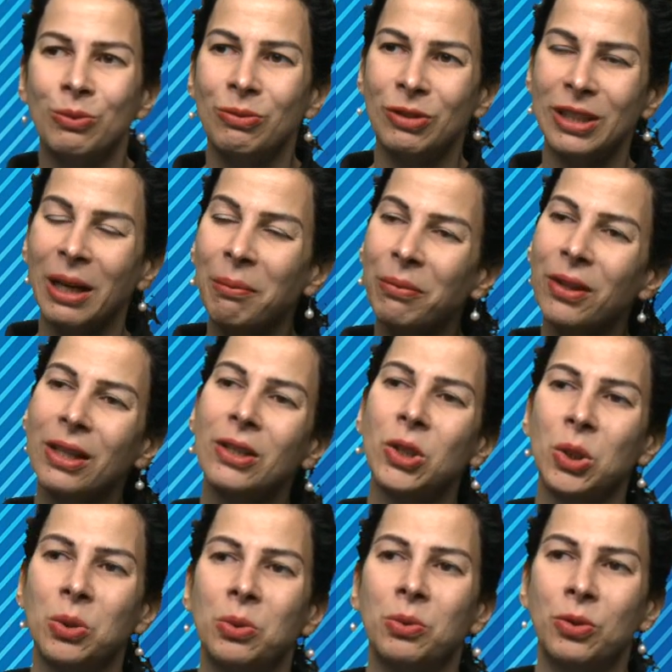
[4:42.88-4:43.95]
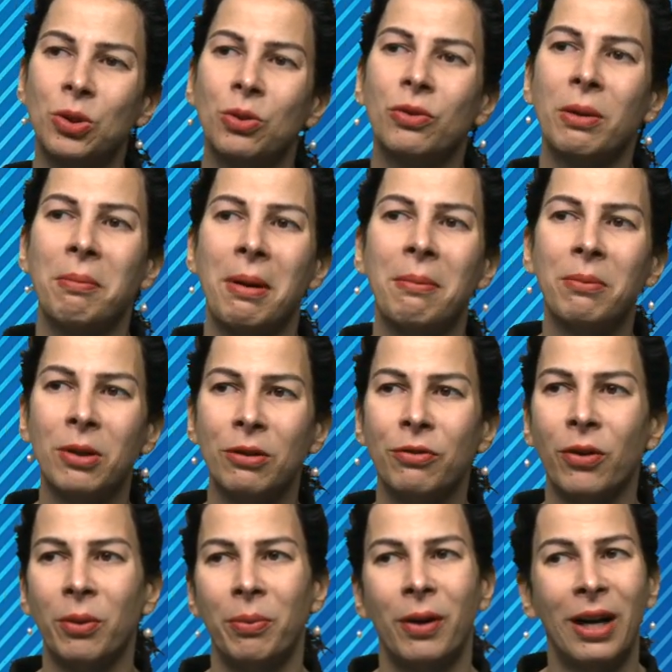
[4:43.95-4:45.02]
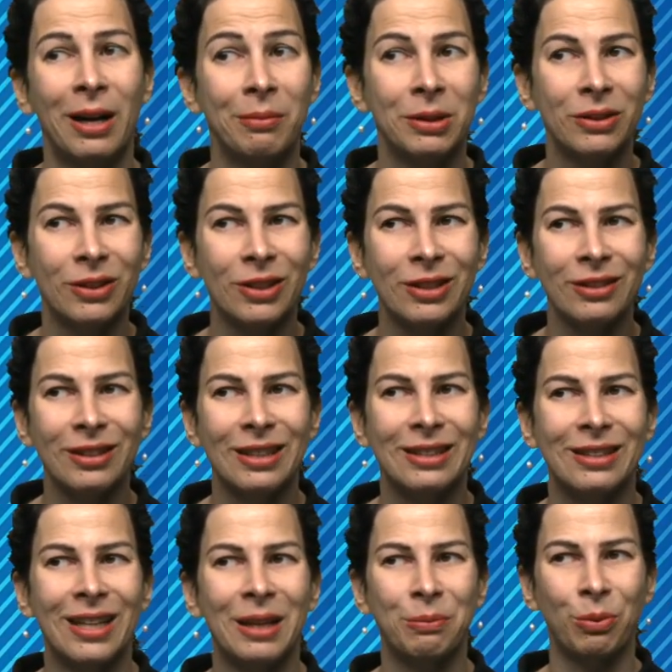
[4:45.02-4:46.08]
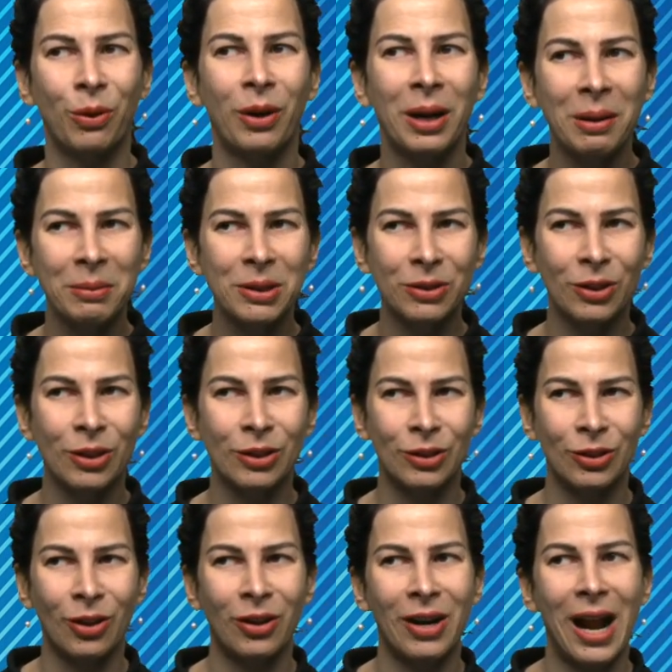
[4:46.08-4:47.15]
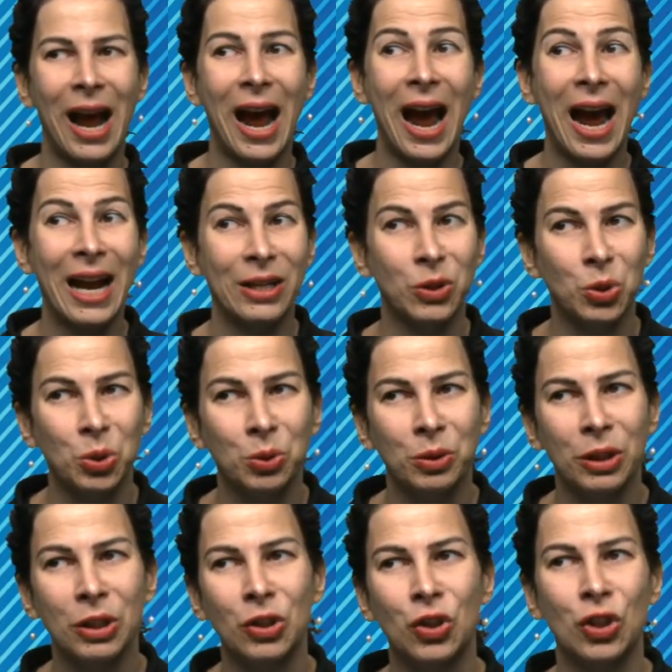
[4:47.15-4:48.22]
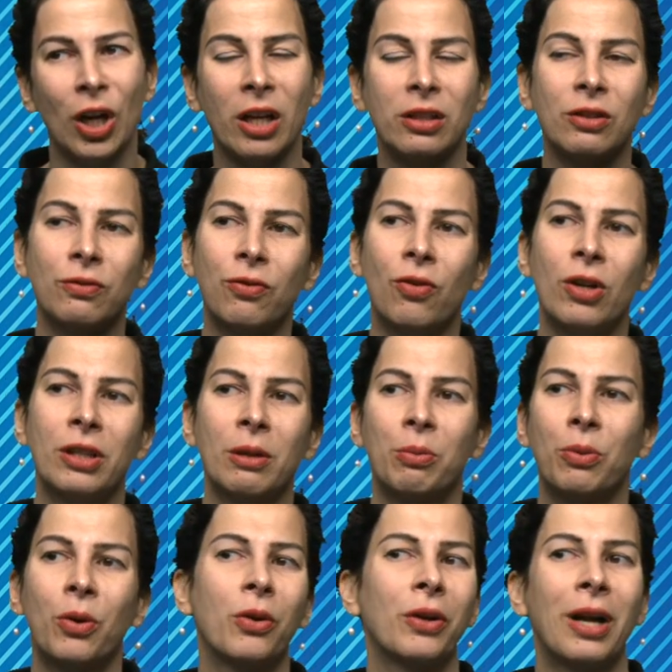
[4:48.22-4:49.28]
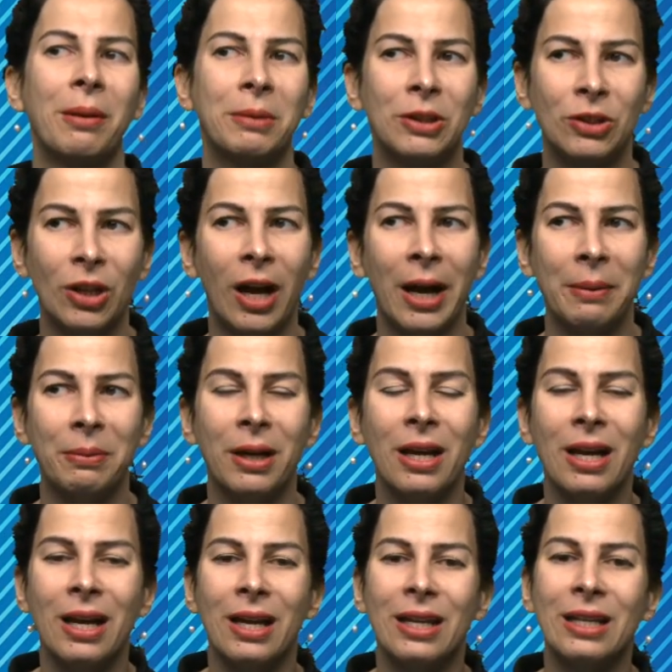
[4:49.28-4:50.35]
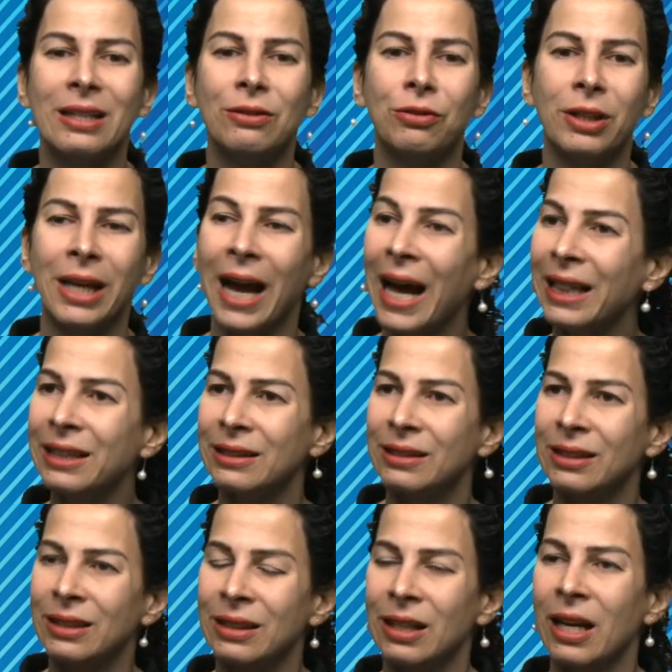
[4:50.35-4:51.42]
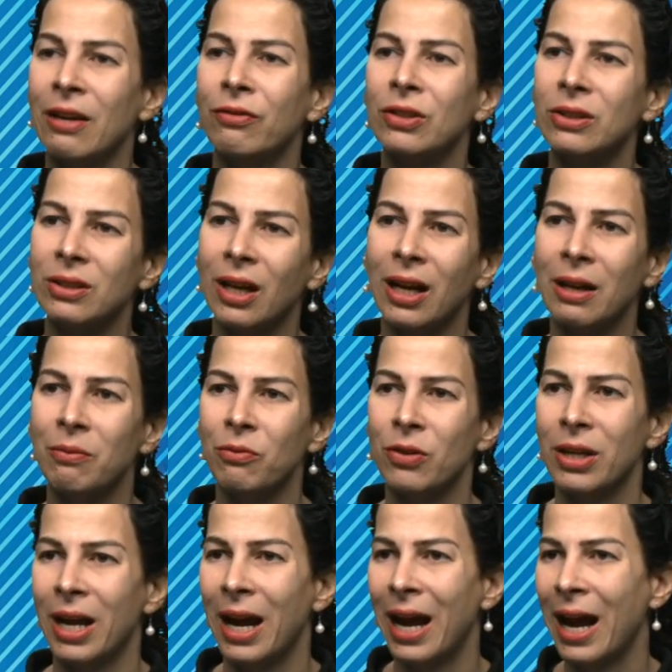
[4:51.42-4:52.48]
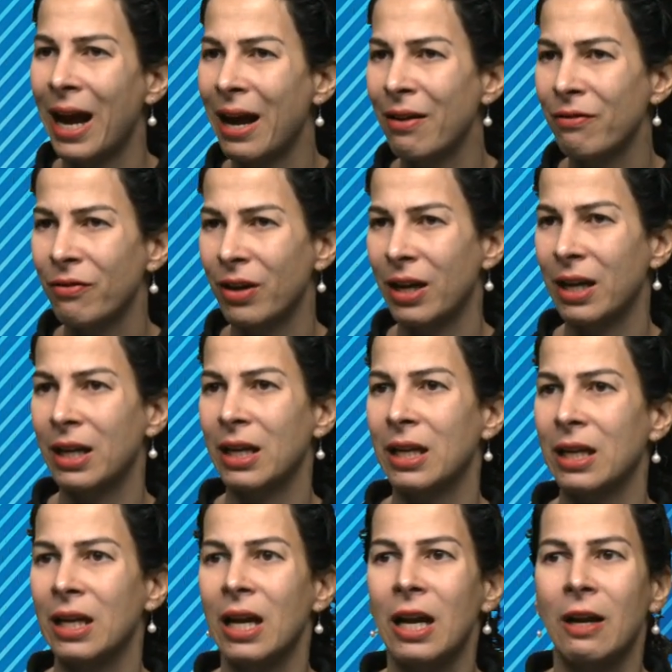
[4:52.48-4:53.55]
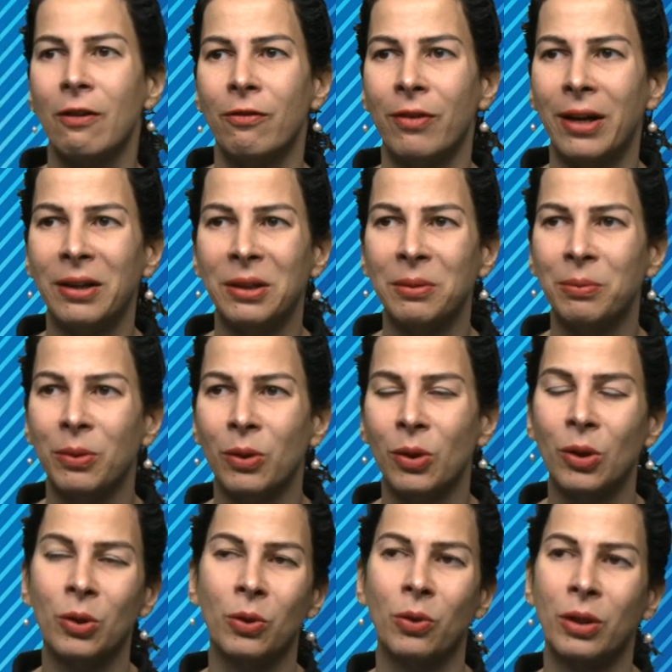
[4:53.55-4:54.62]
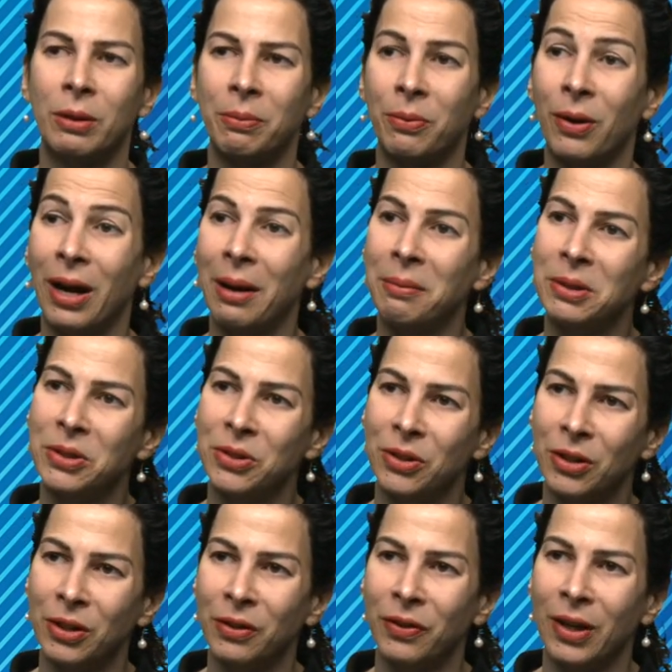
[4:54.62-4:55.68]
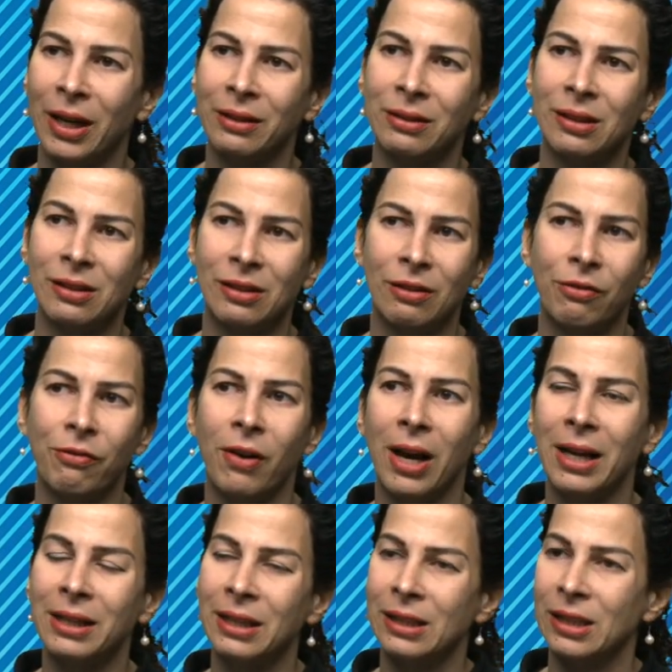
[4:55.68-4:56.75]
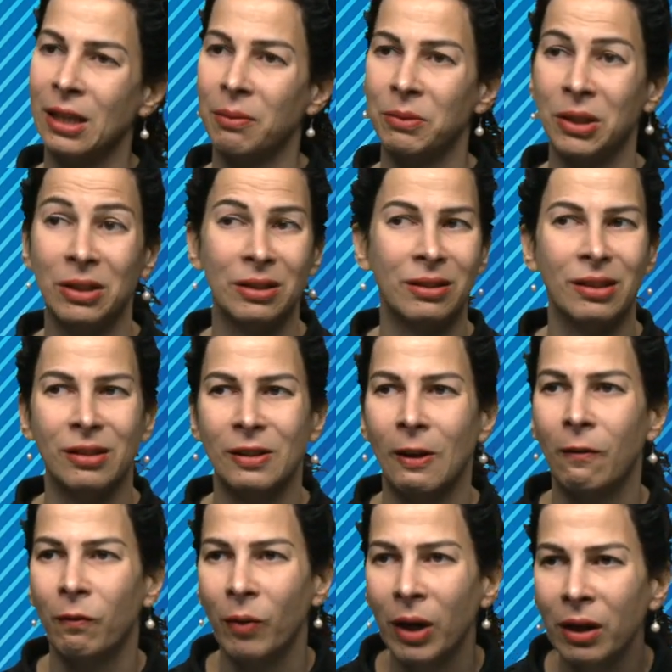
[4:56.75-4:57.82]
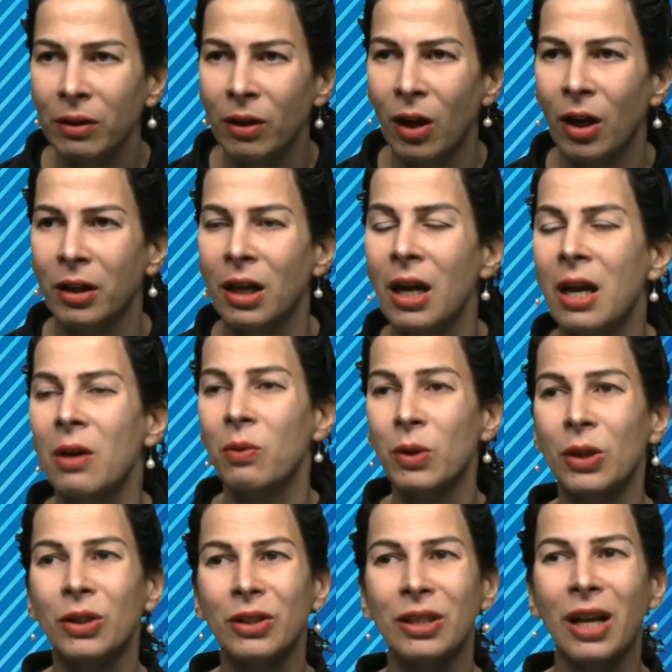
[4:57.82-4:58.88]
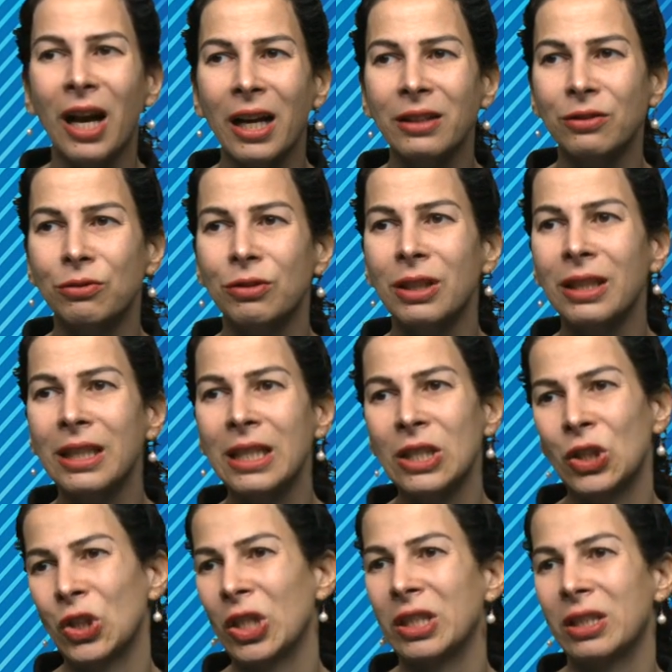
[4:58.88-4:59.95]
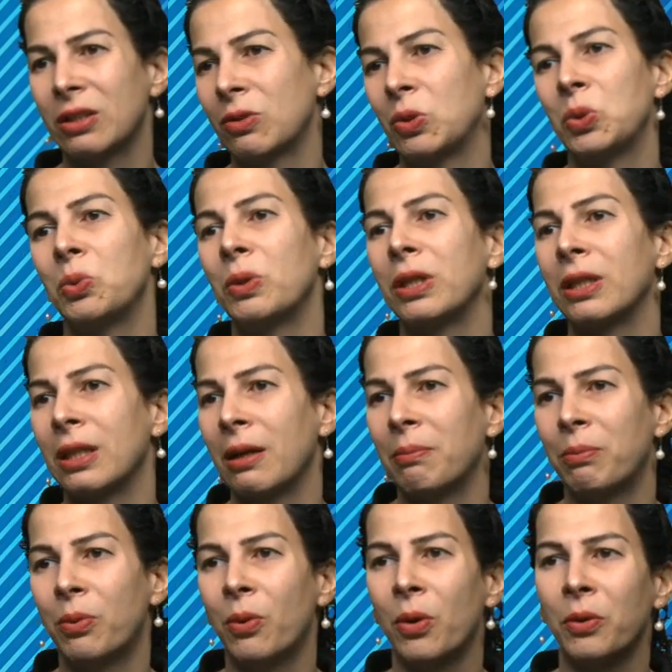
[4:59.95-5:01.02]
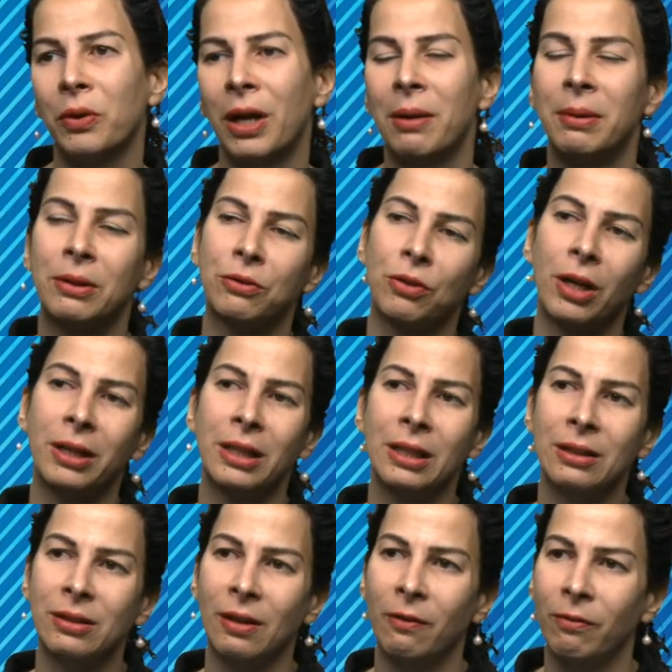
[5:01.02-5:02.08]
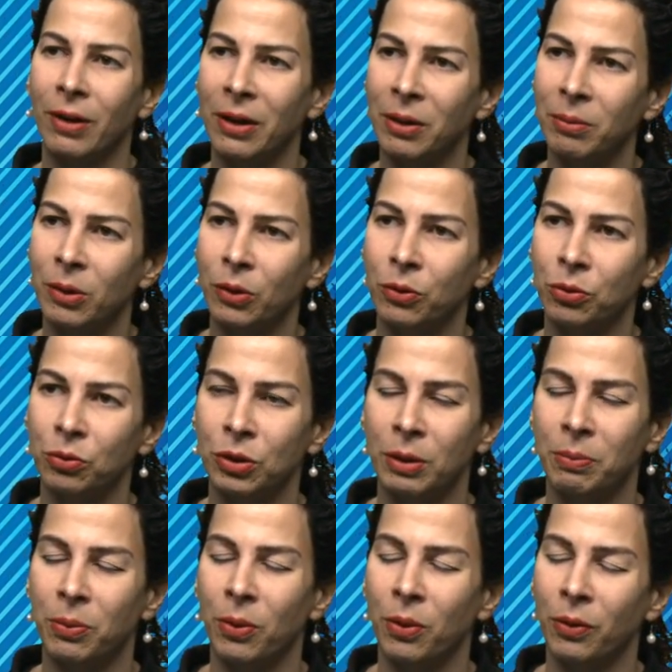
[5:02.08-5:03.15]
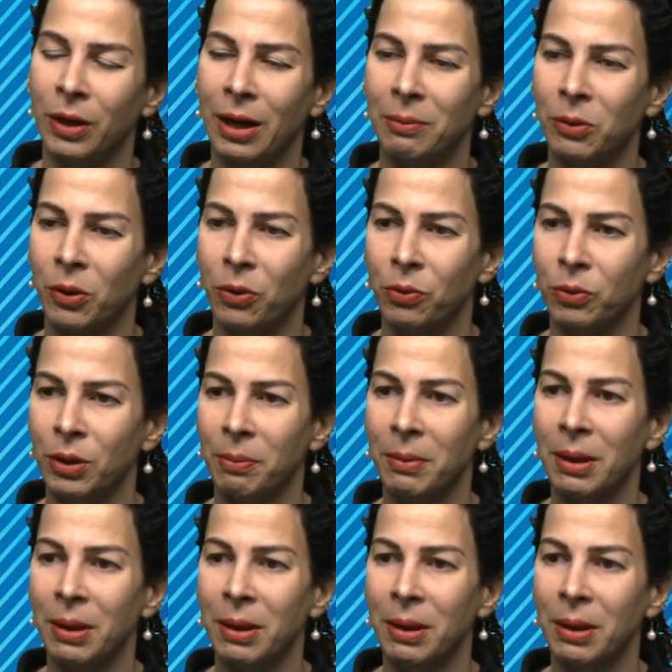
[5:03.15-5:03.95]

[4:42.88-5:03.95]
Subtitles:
something to remember for parameters is that parameters are actually just for the programming type. In reality, every time we have a variable or a parameter that is defining something in system some Verilog, we are not really just doing a program and running some variable through the program or through the